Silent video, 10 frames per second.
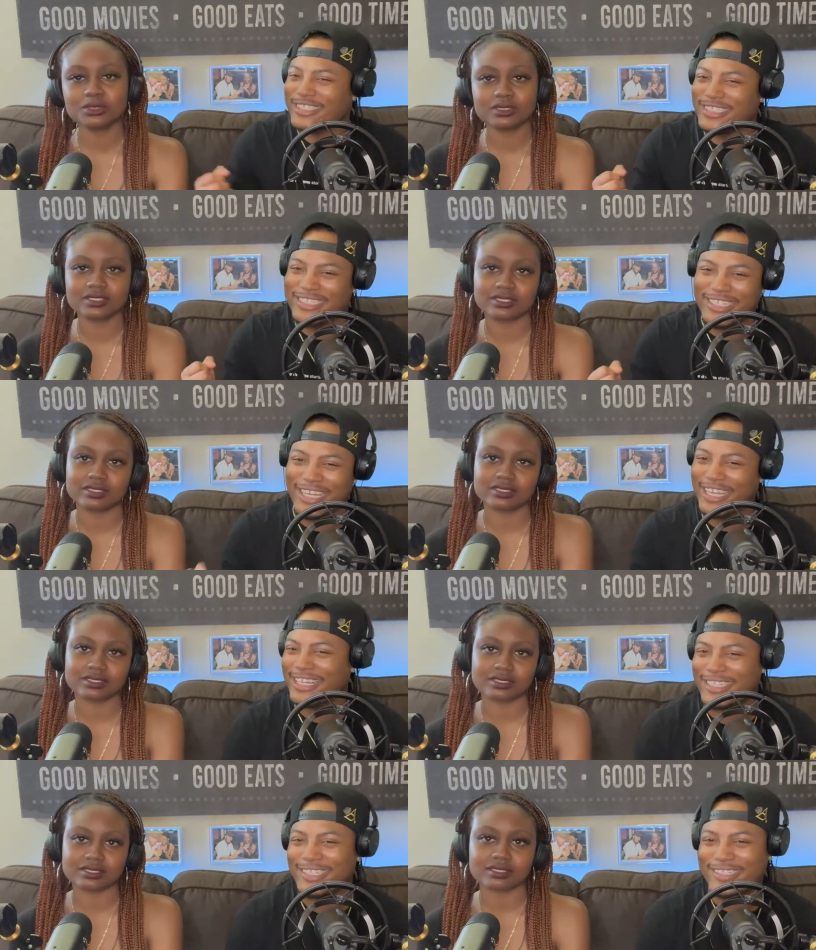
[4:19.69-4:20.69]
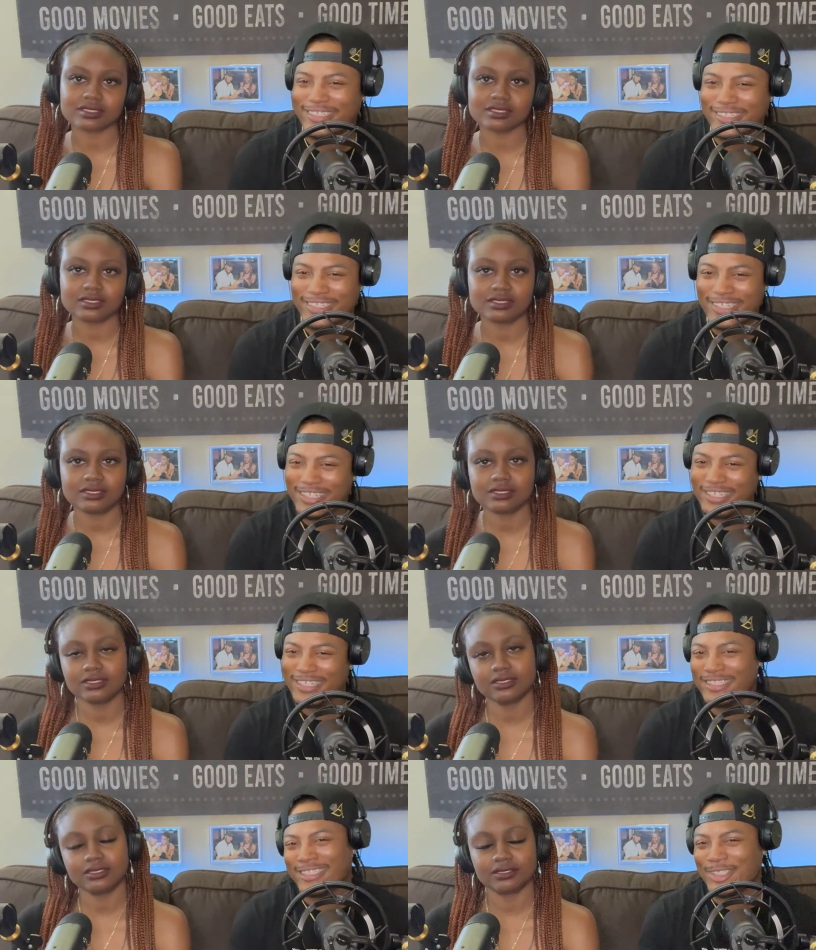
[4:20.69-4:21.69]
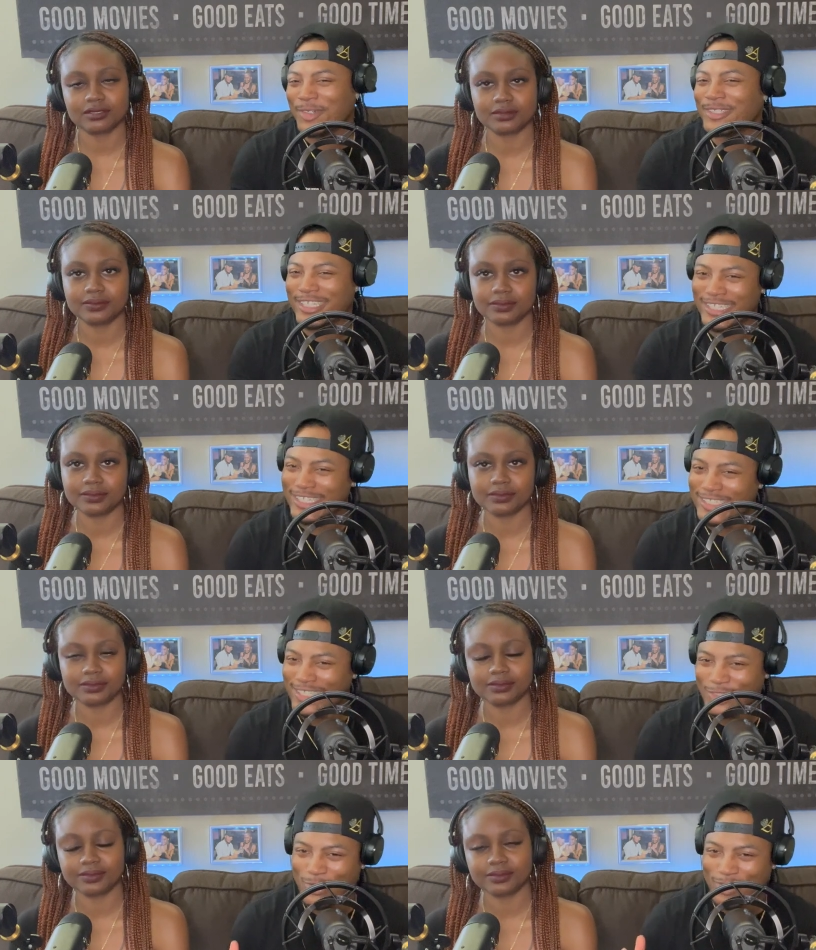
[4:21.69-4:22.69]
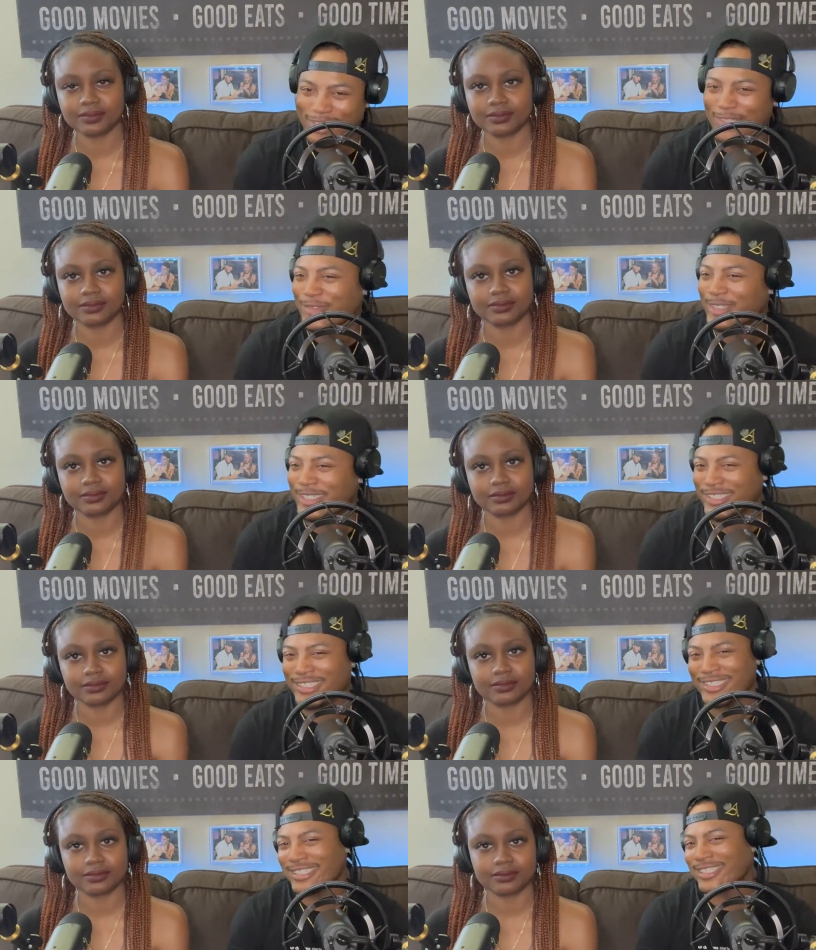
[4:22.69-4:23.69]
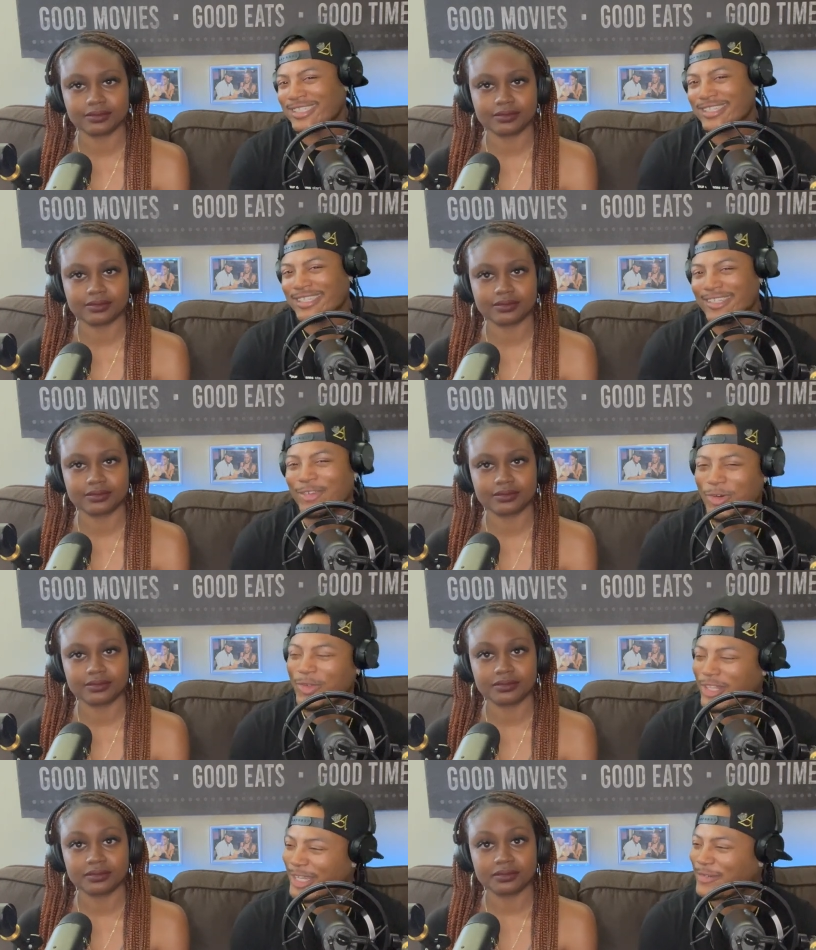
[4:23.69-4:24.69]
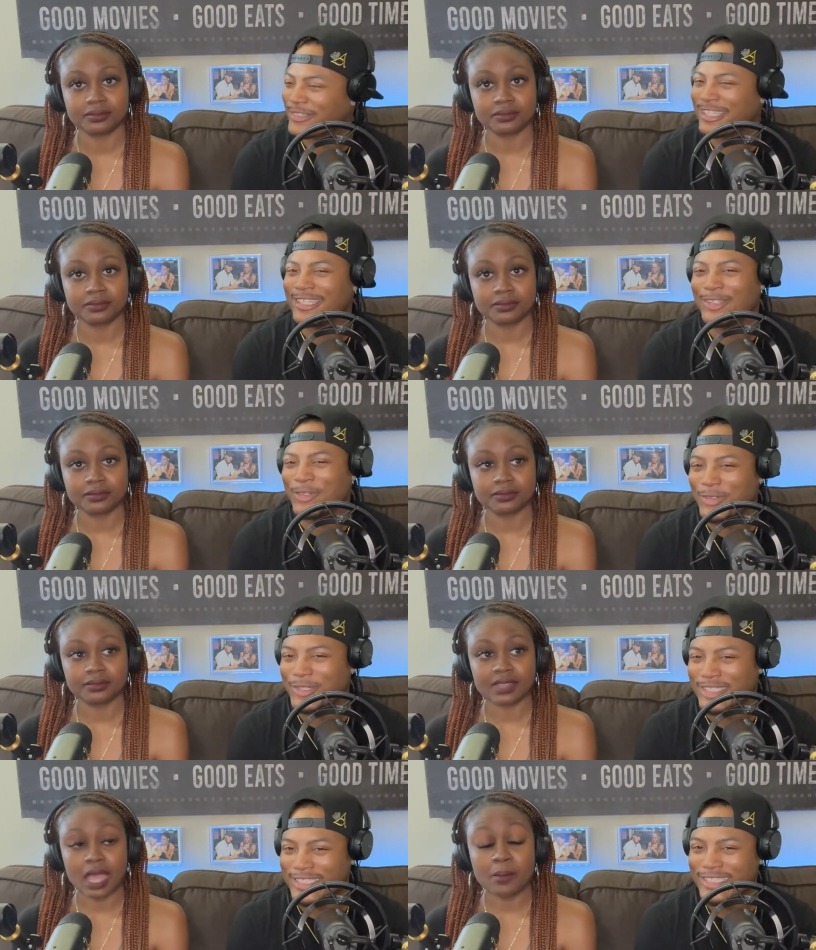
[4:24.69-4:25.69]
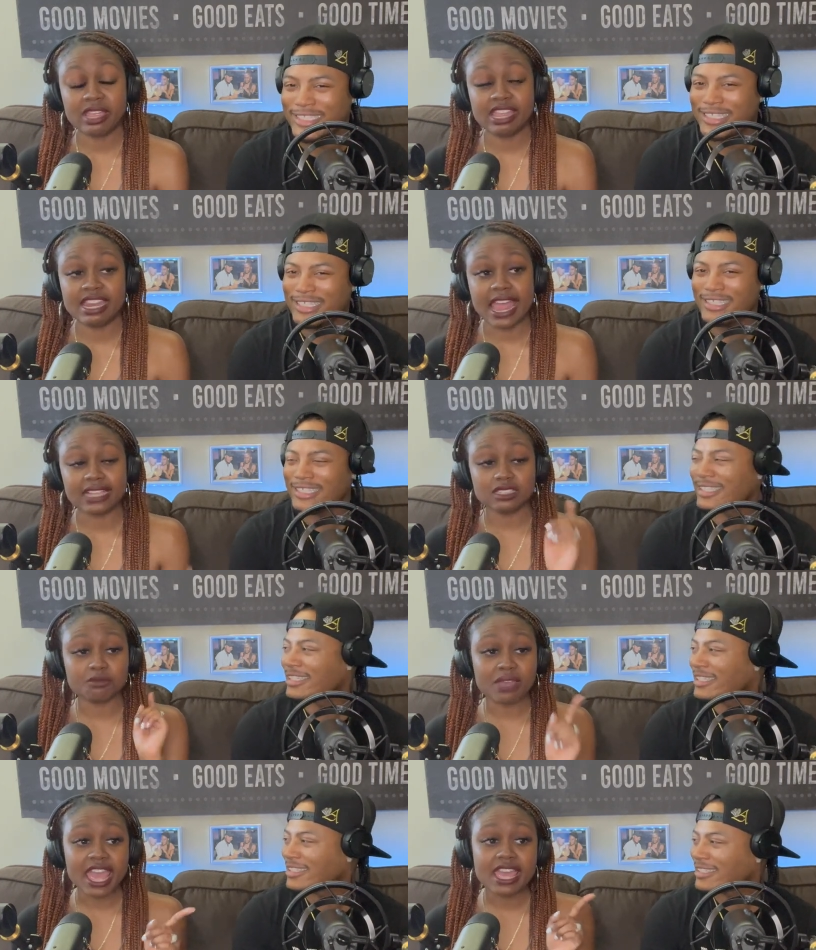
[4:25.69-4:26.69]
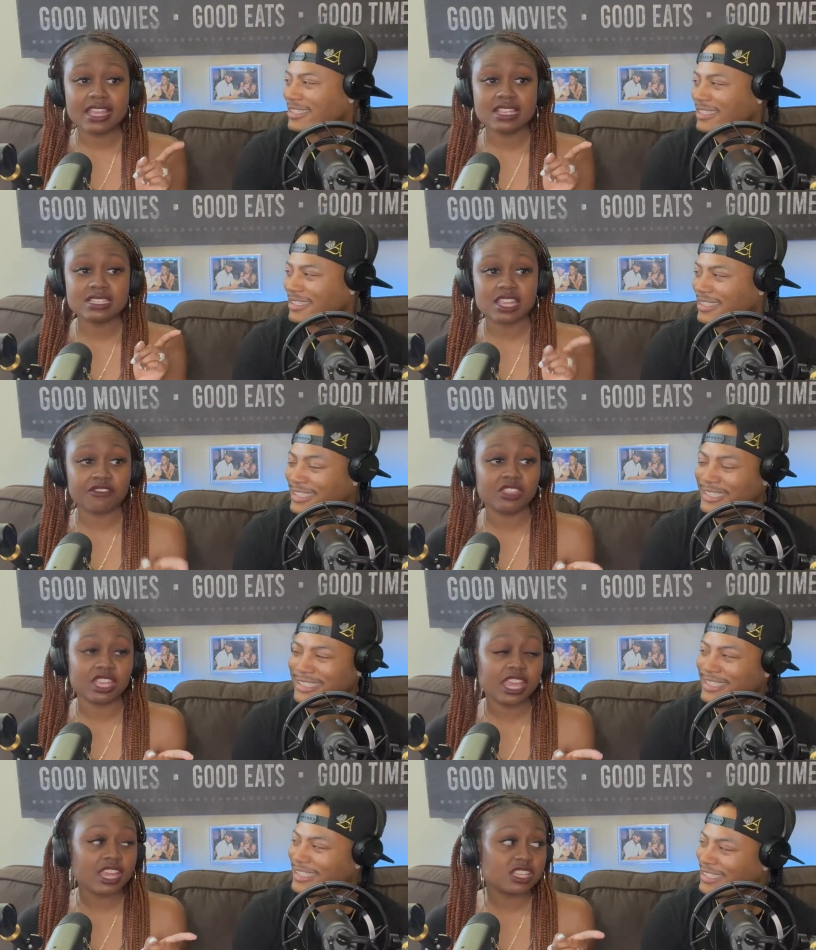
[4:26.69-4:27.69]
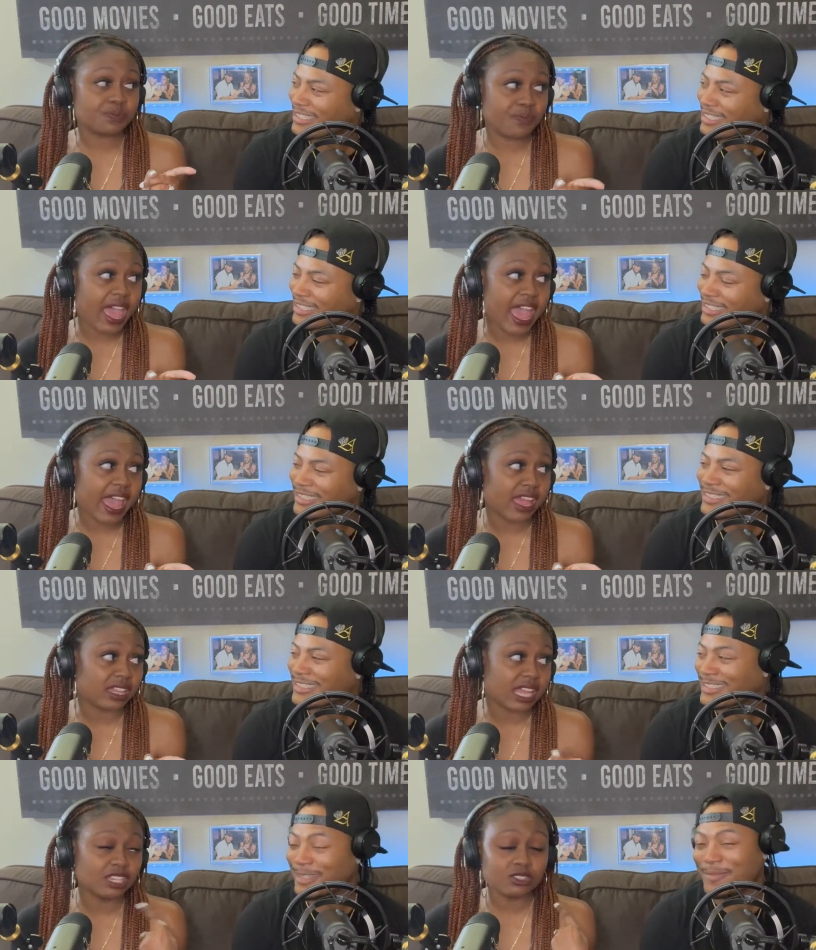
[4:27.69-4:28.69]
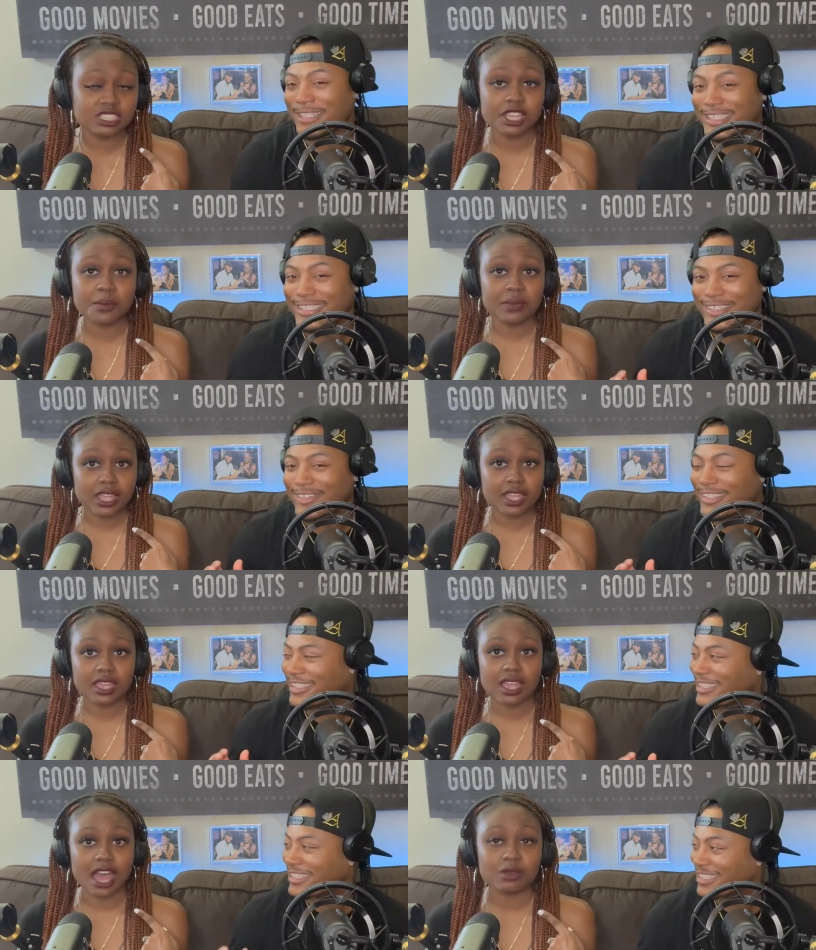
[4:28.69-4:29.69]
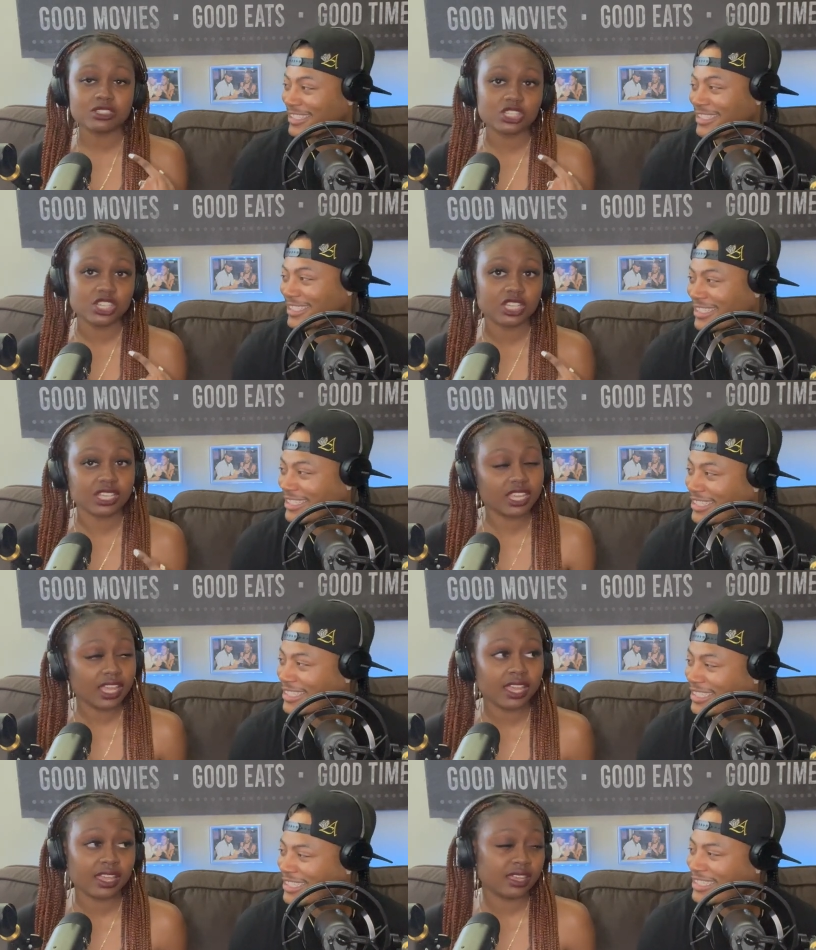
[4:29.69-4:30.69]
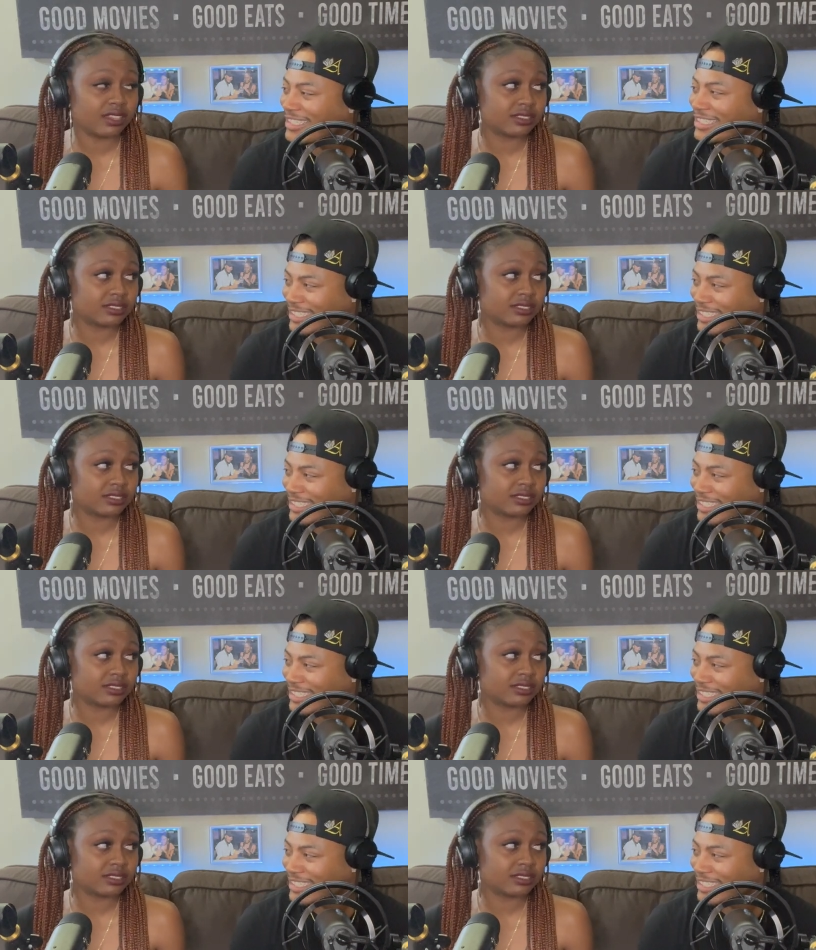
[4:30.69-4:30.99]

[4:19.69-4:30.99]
Speaker 1: the anger, it's showing the kid that you're serious and you don't like what they doing.
Speaker 2: I mean, that depends if the kid is bad. Like some kids me, I was a good kid.